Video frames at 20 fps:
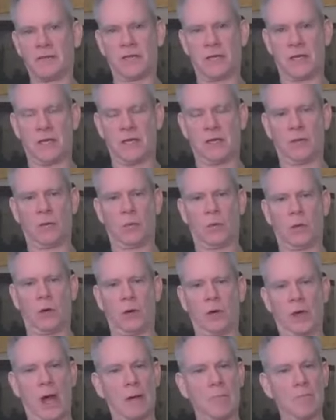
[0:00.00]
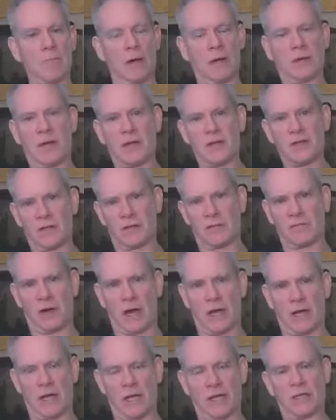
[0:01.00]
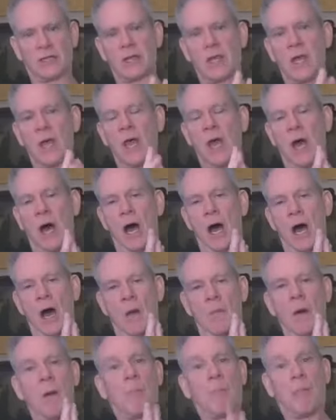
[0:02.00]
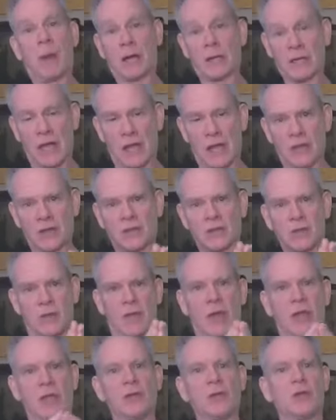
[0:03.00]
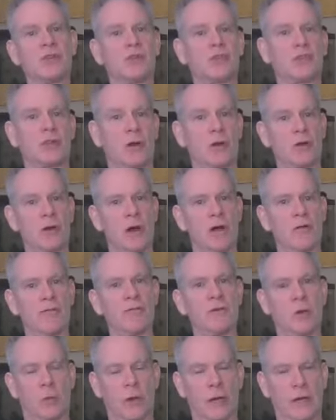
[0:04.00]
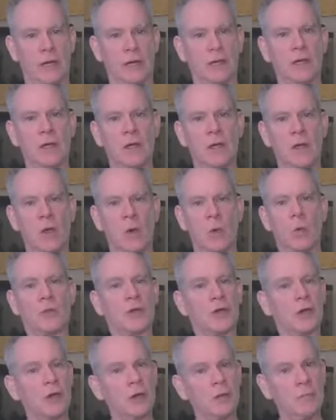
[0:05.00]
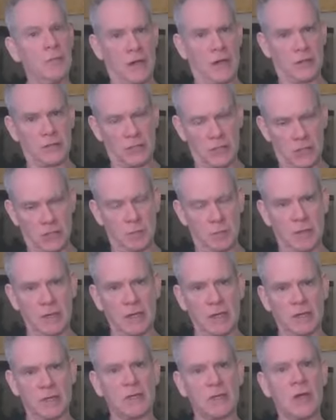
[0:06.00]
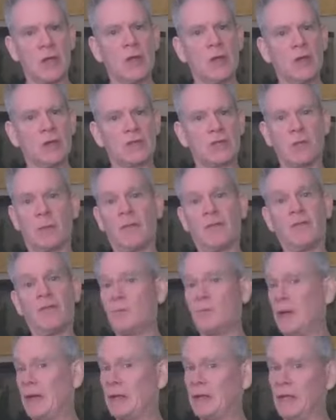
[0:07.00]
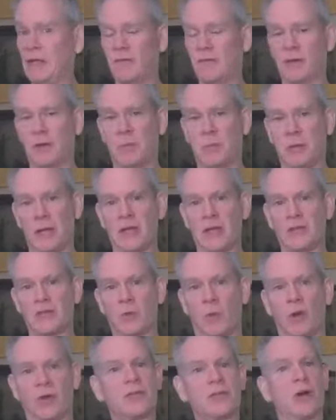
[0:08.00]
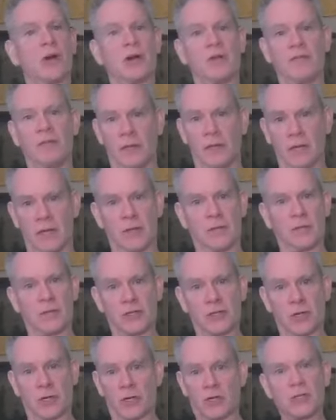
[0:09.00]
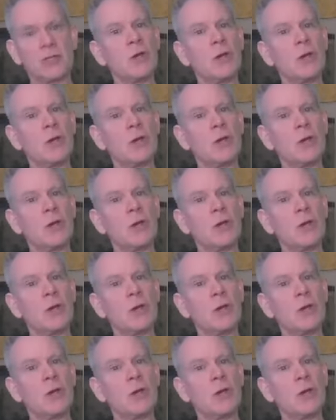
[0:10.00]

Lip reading: In the Word on Mondays and Fridays. Mondays so that you can start off your week with a good message, because some of you may live in a place where it's hard for you to get to church.